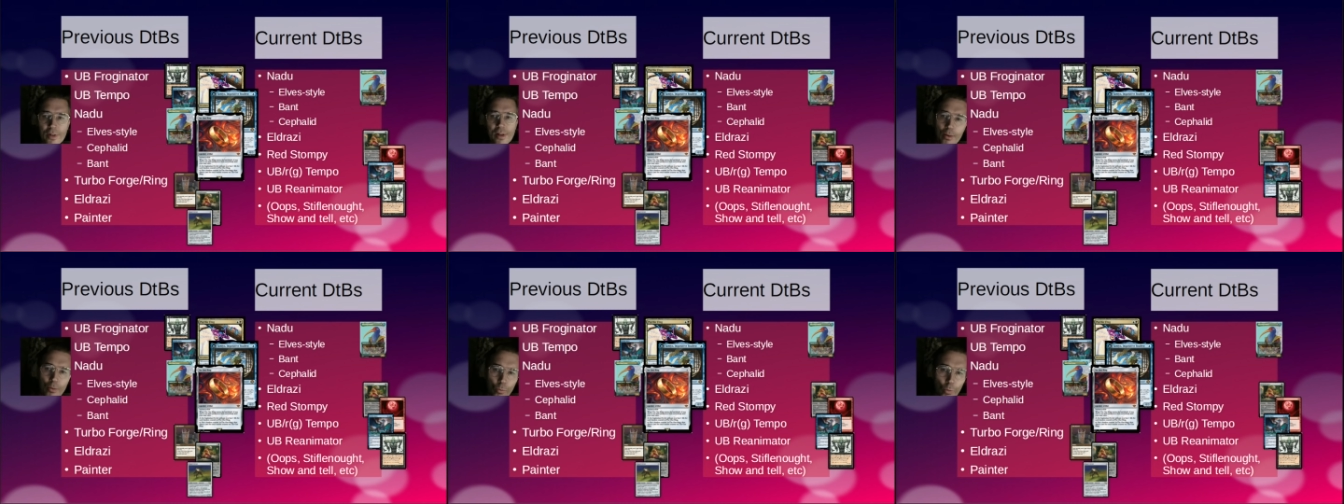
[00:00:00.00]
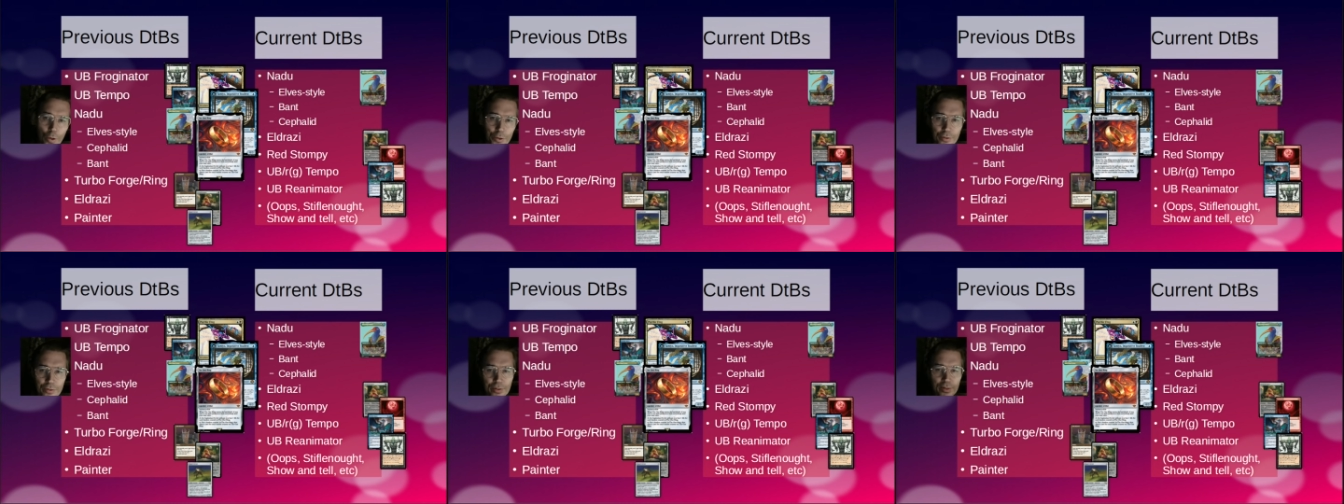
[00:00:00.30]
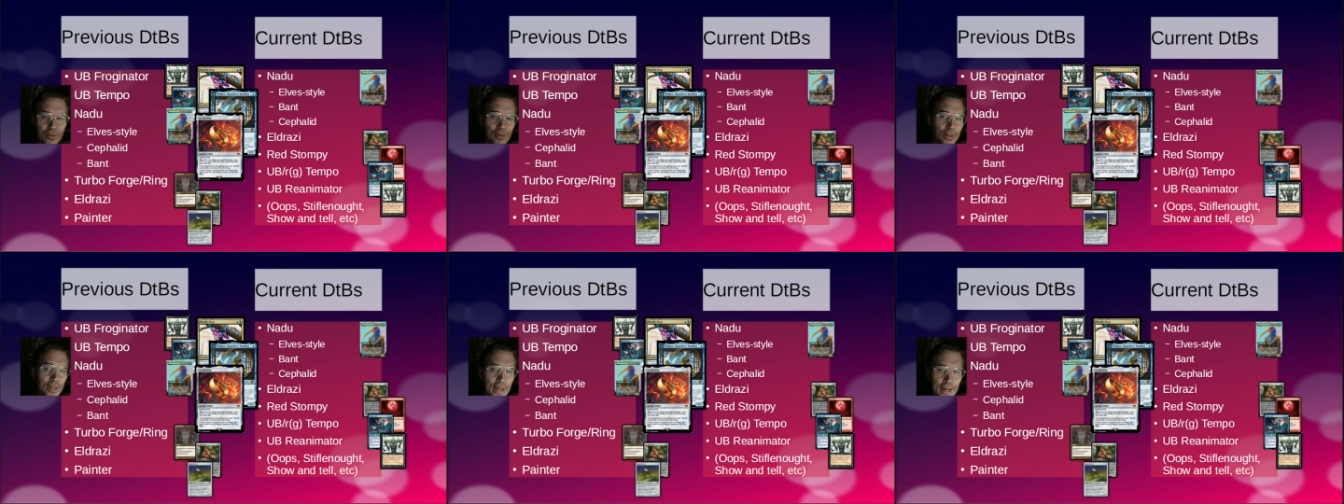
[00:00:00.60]
what
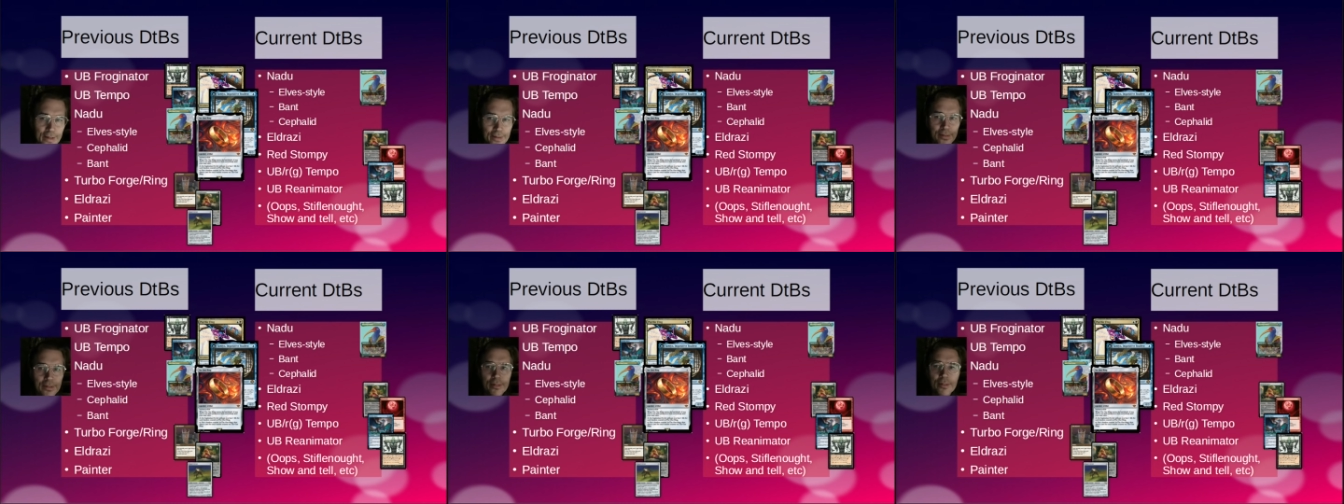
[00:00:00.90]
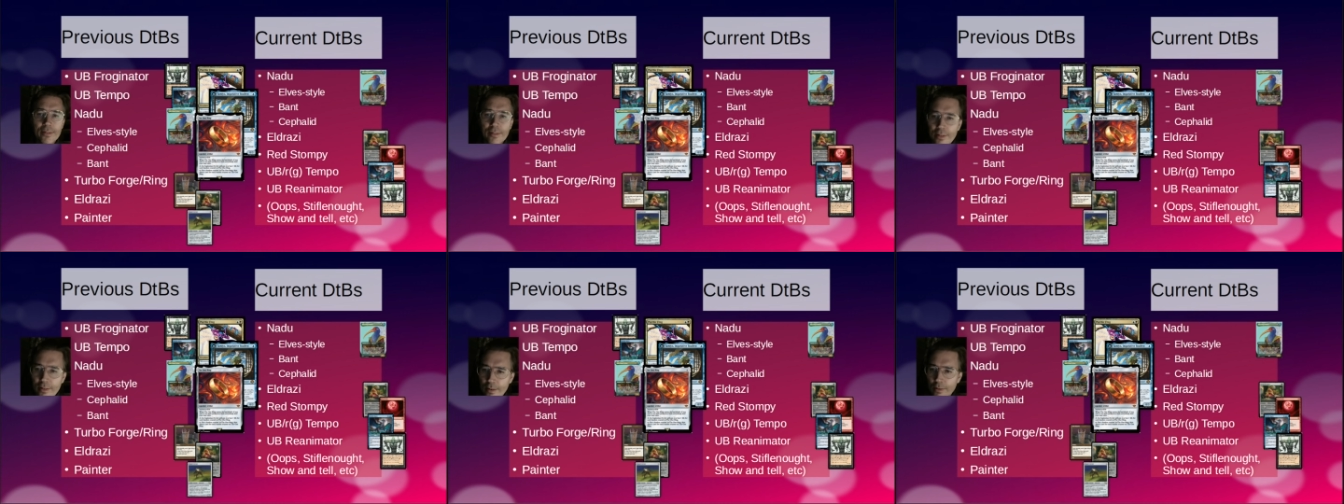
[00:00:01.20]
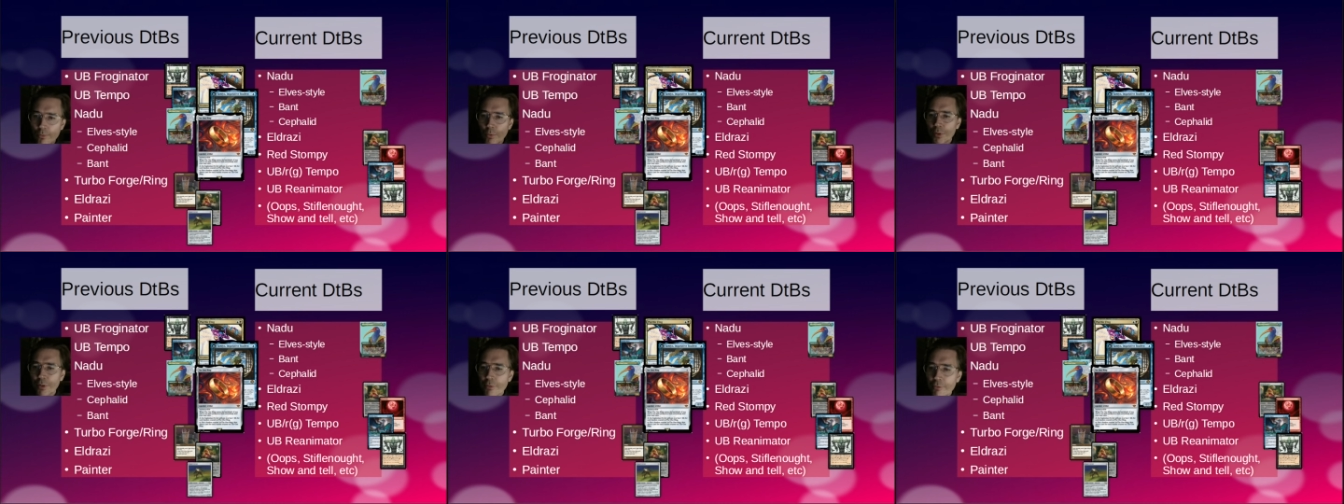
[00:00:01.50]

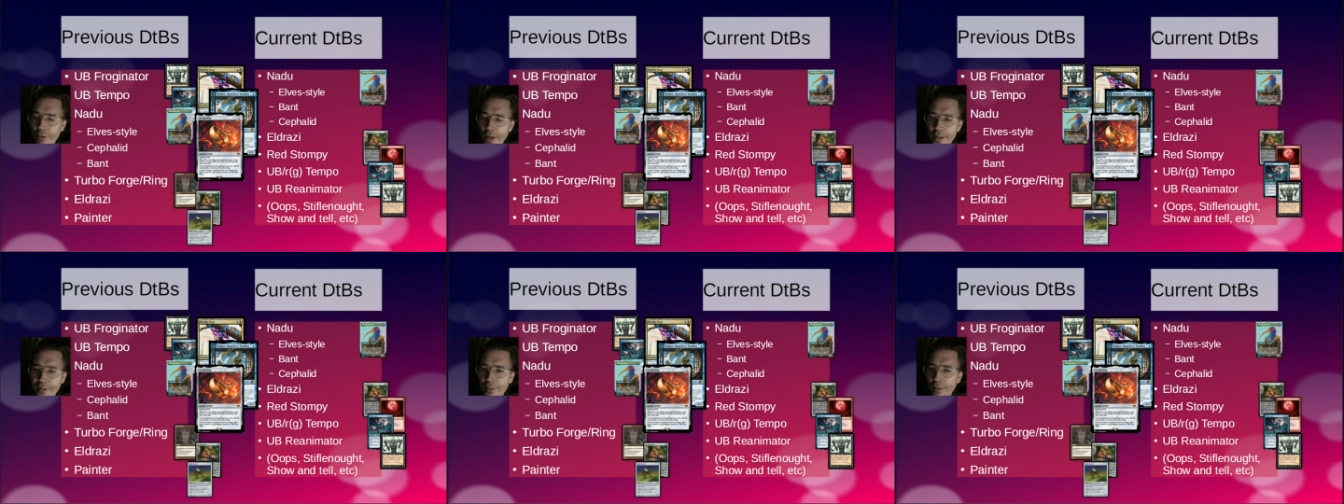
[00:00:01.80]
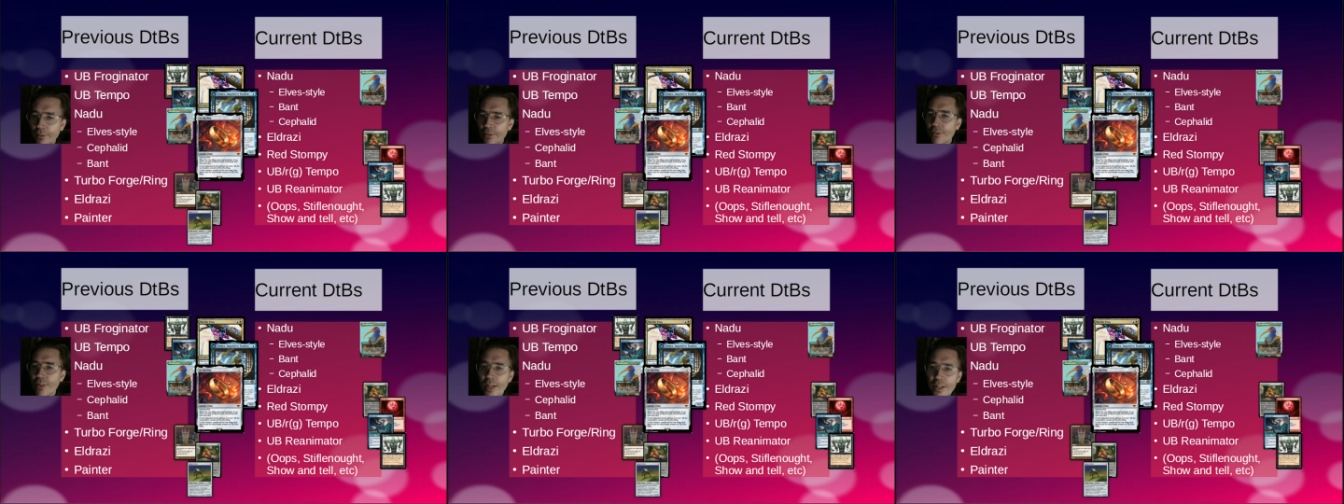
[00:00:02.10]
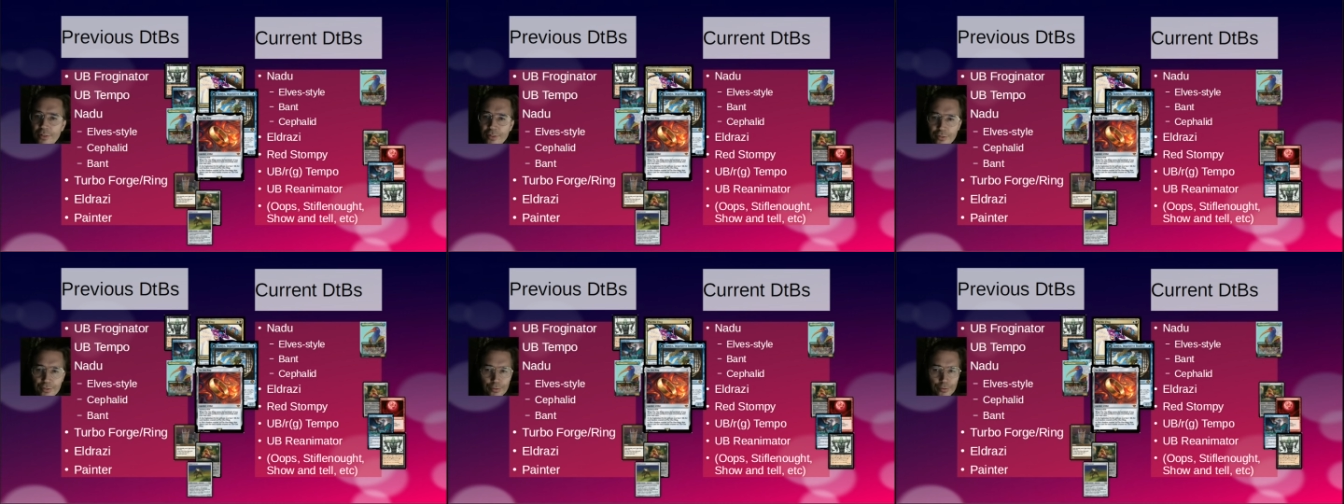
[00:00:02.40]
the final
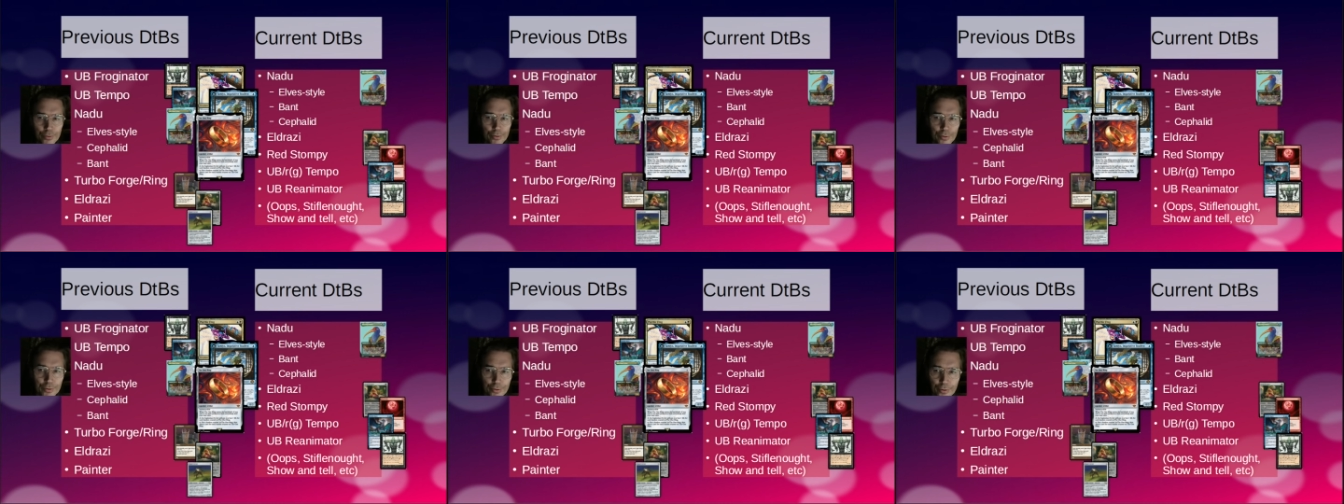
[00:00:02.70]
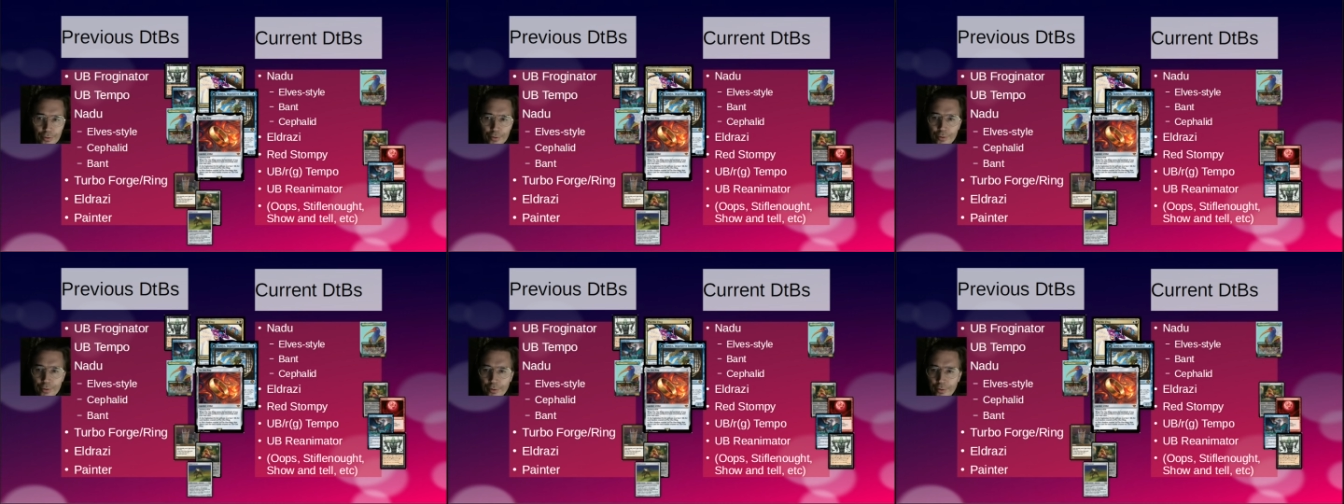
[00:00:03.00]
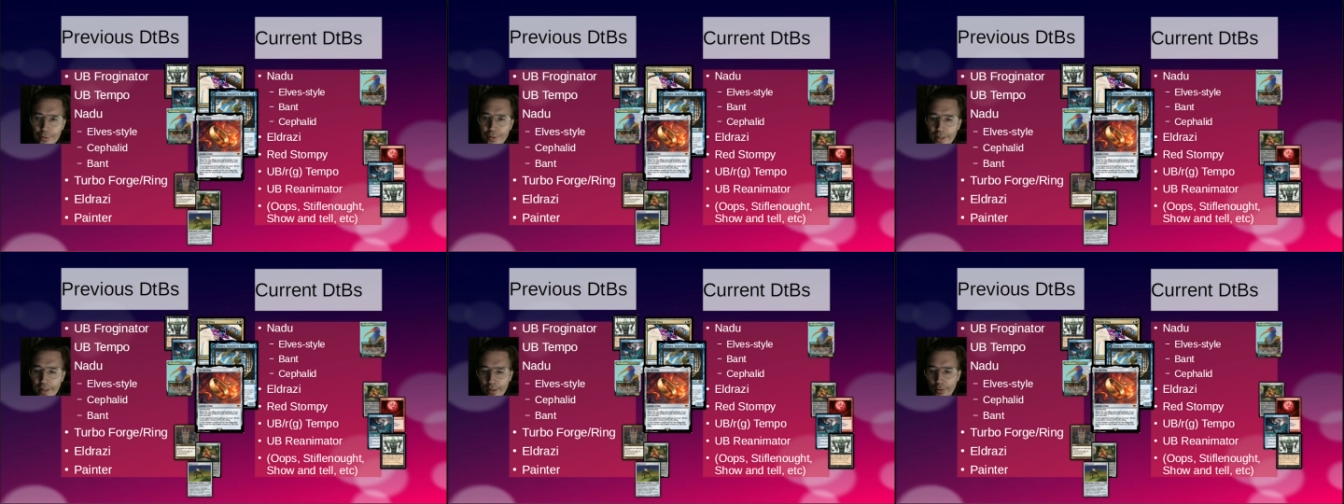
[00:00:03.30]
changes to your
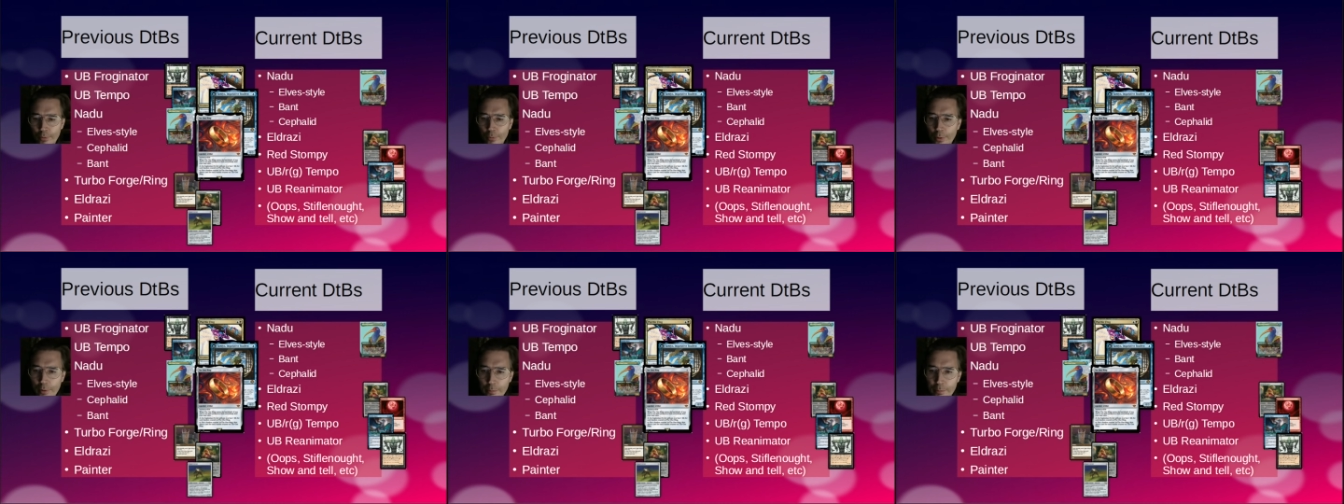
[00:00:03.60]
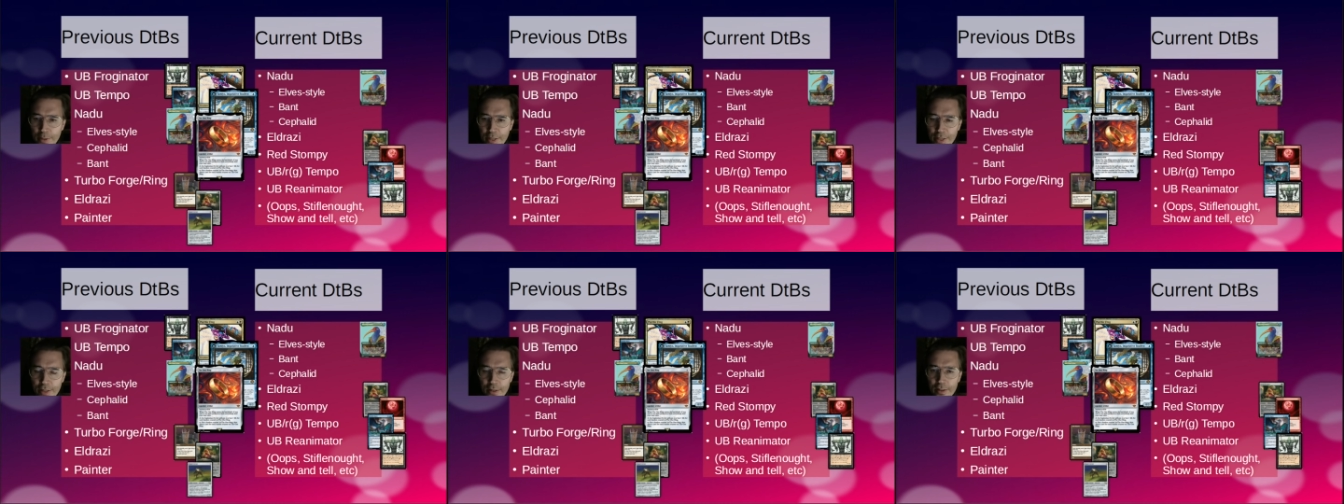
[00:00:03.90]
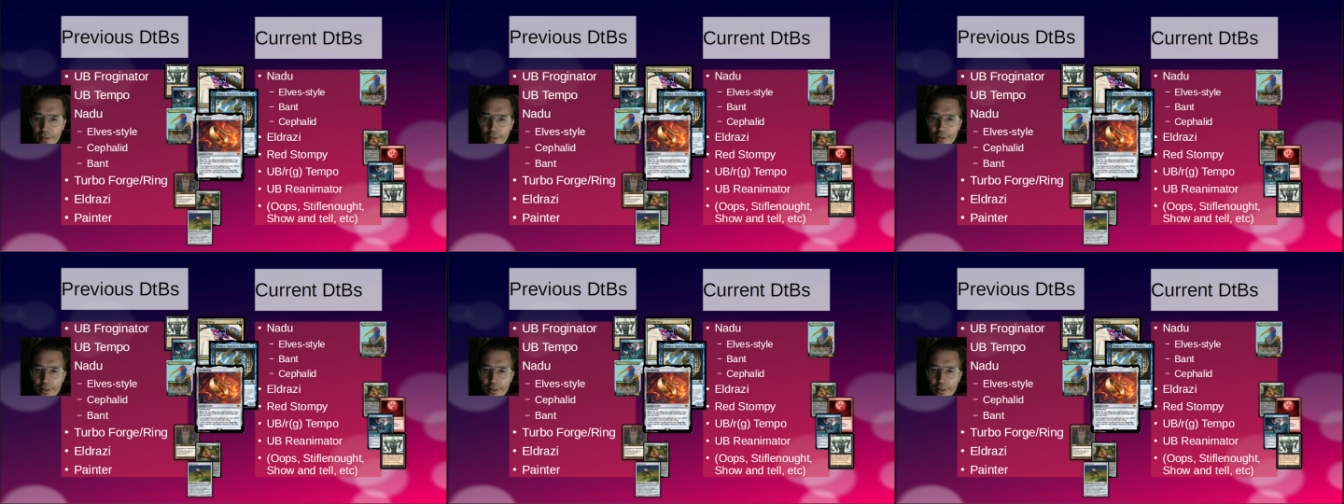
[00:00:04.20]
deck will be.